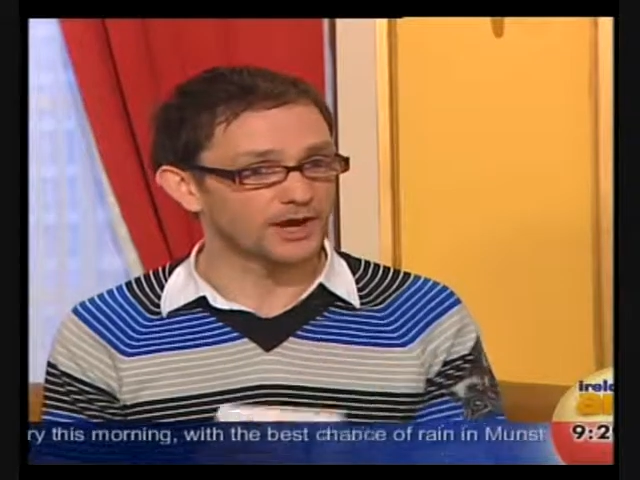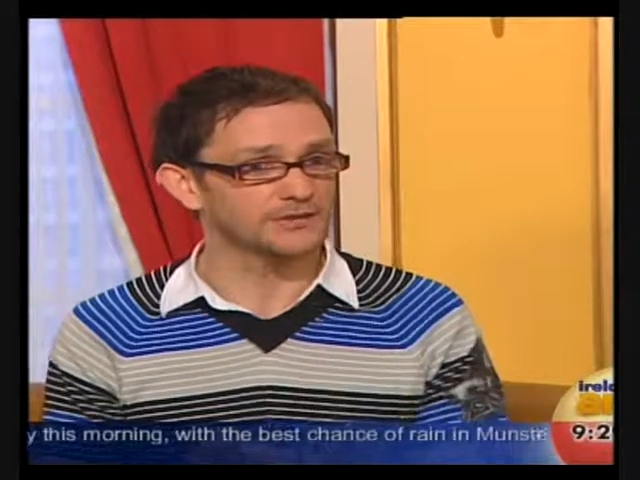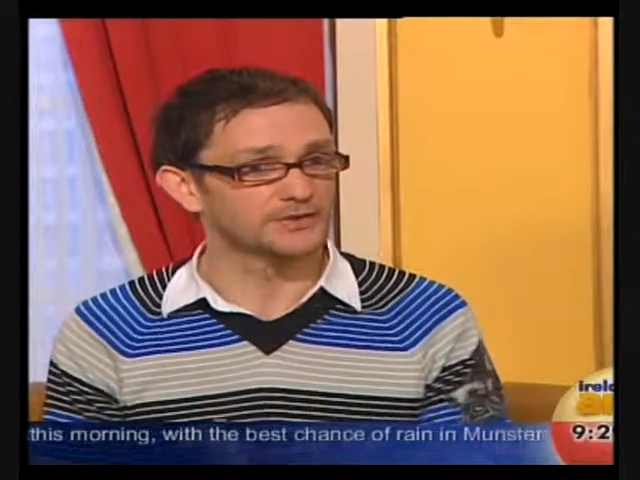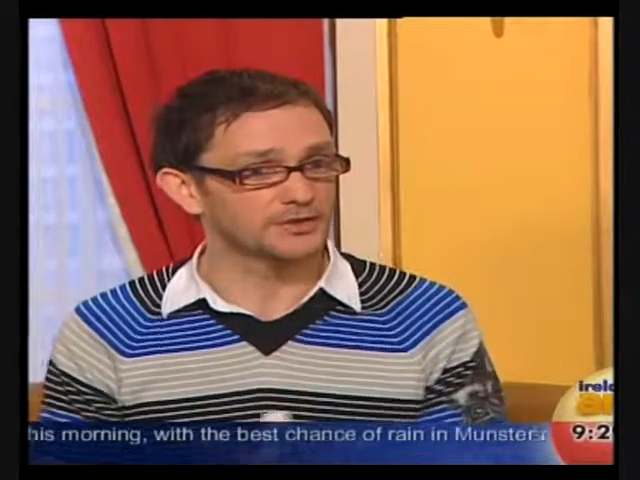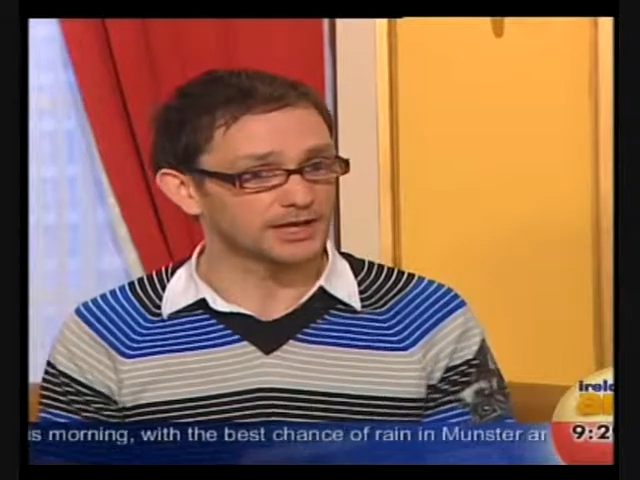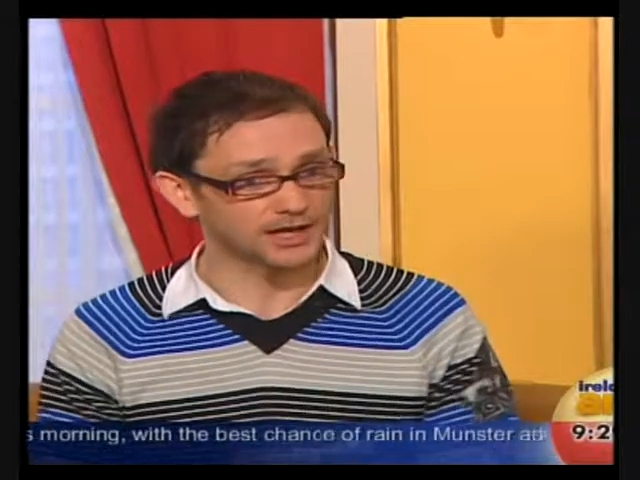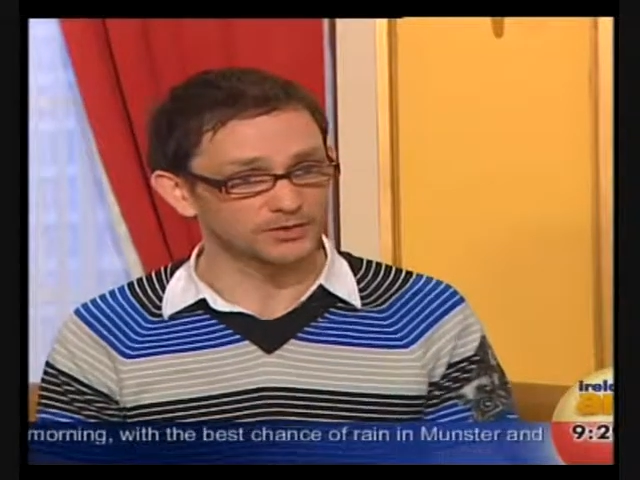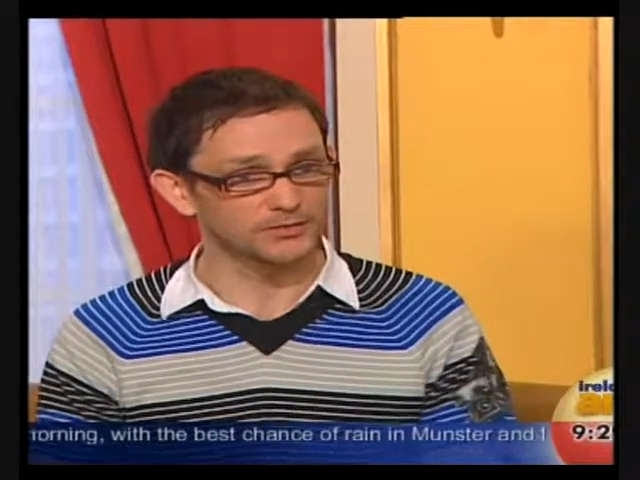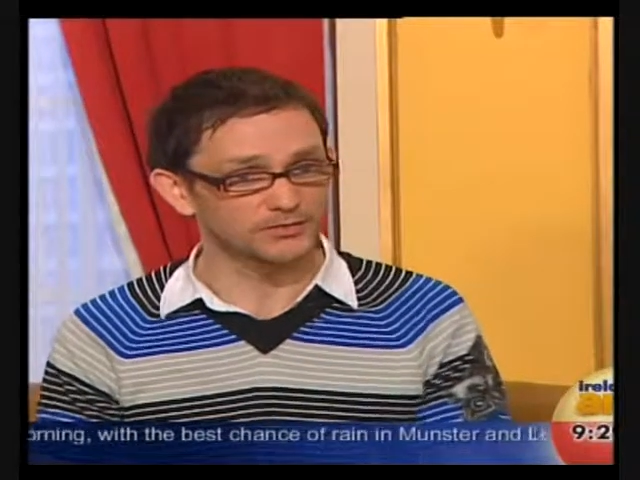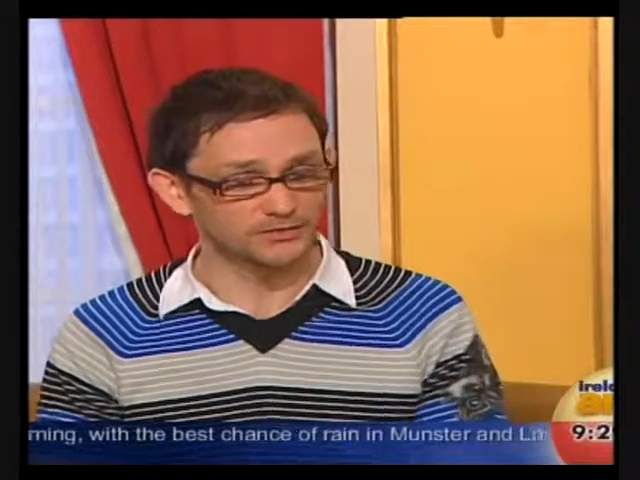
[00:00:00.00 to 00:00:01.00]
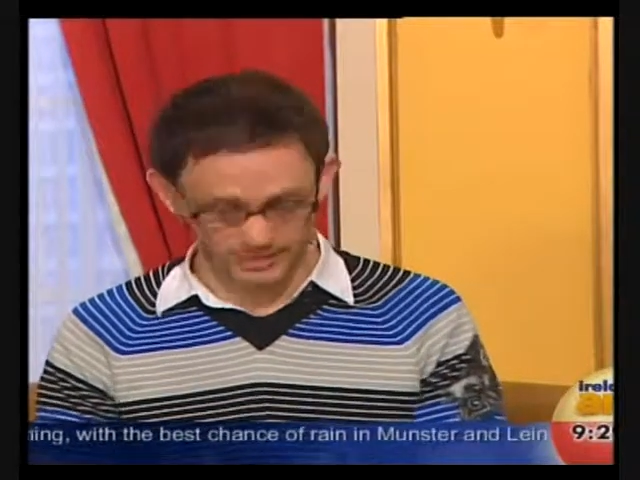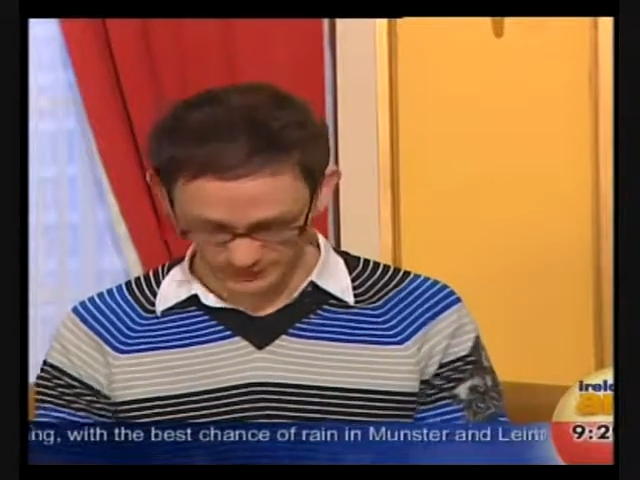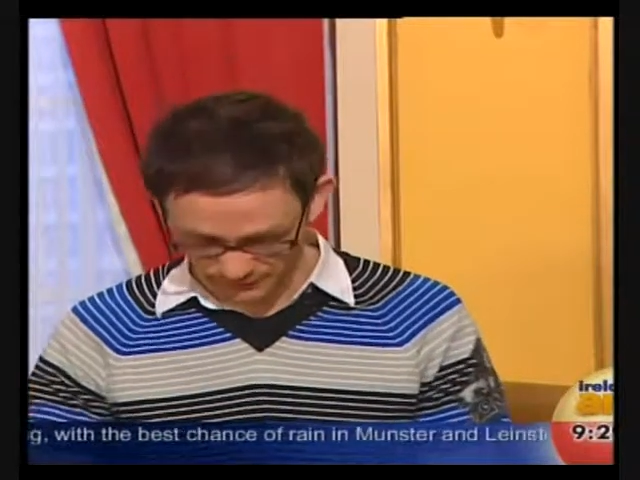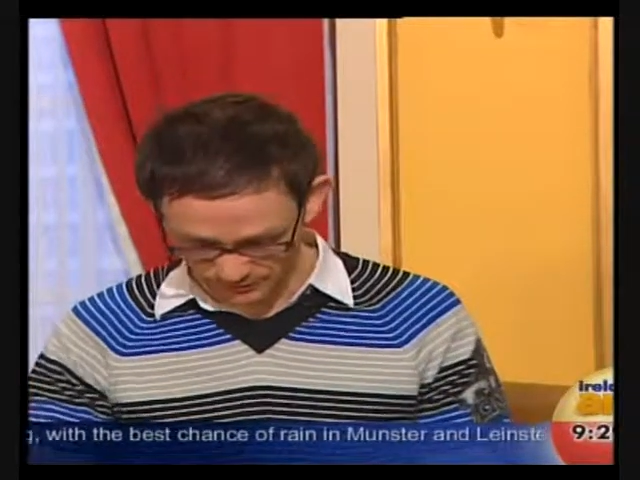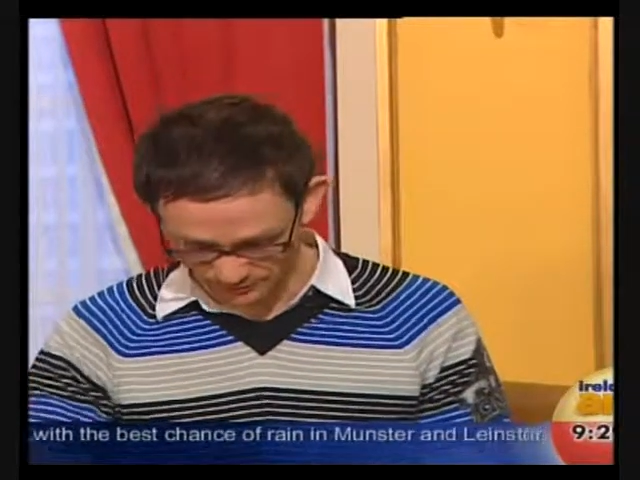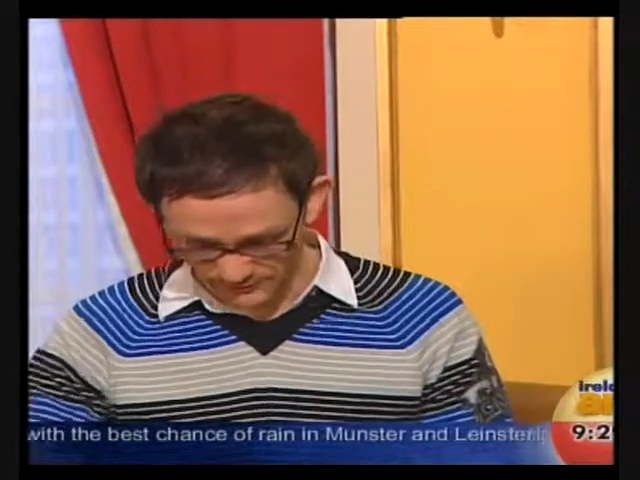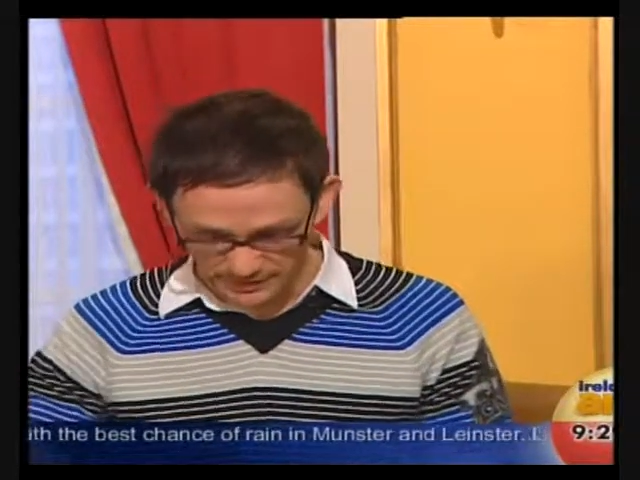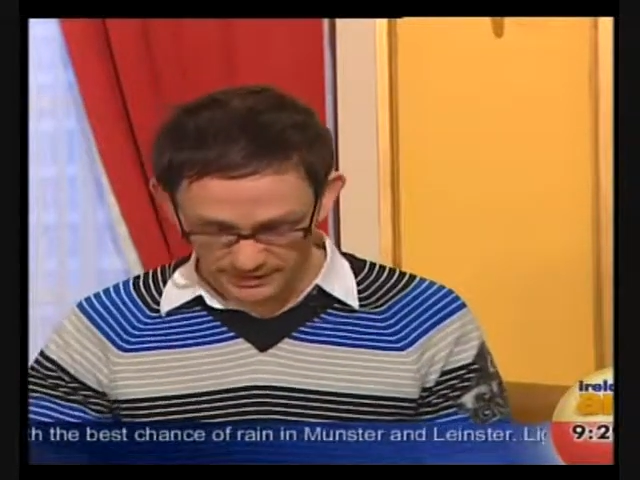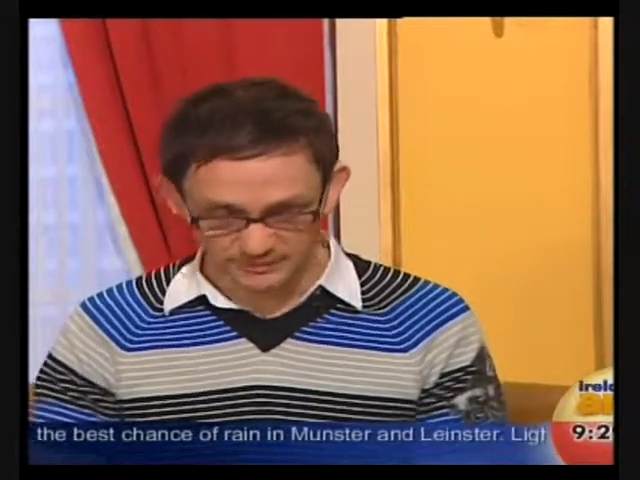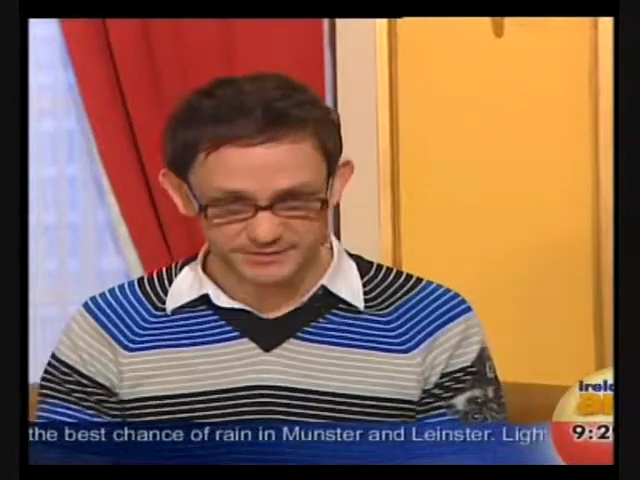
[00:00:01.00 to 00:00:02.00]
And that series of books. Well, so
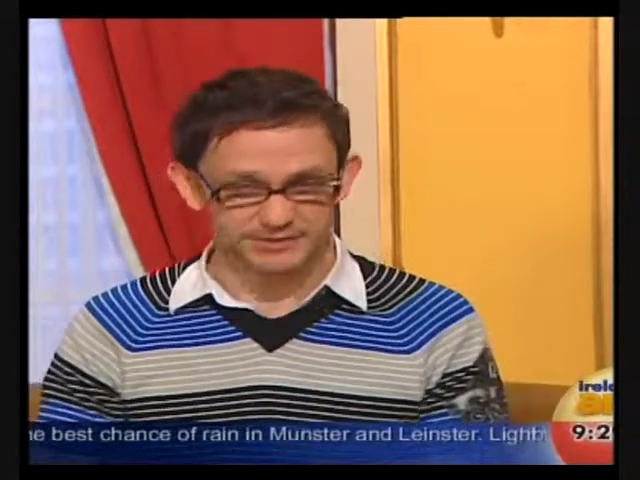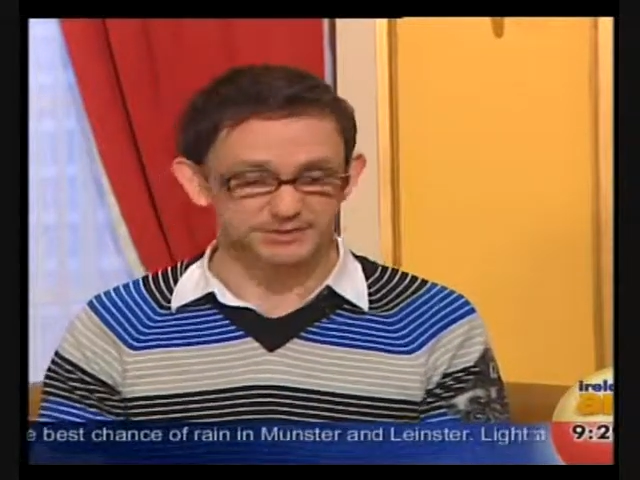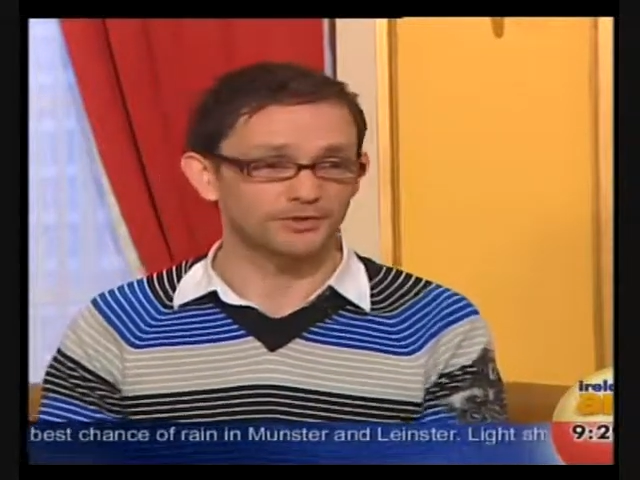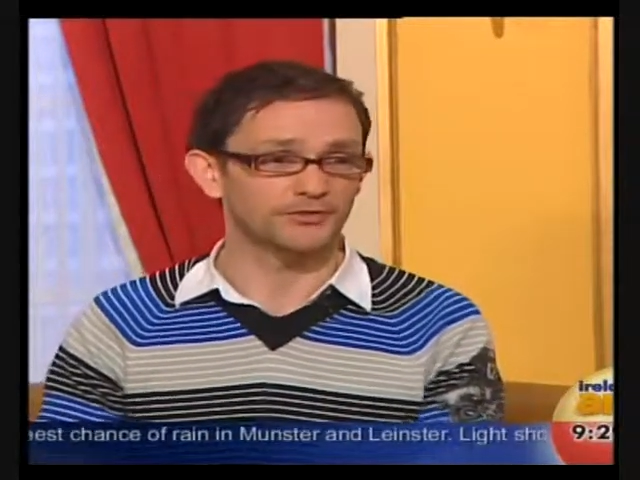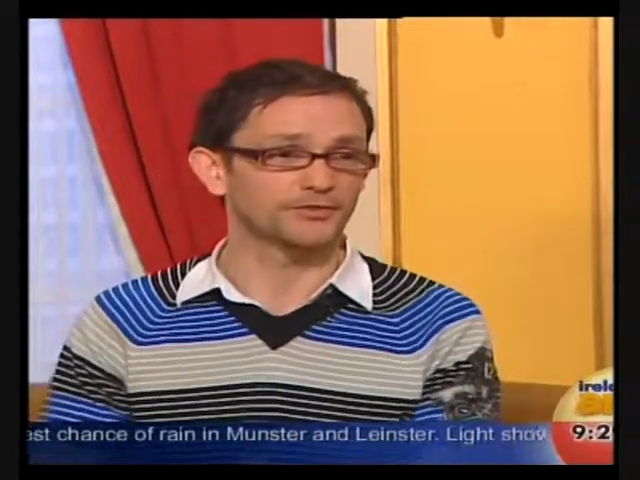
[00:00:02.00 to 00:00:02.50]
Excellent, Kieran. We'll put the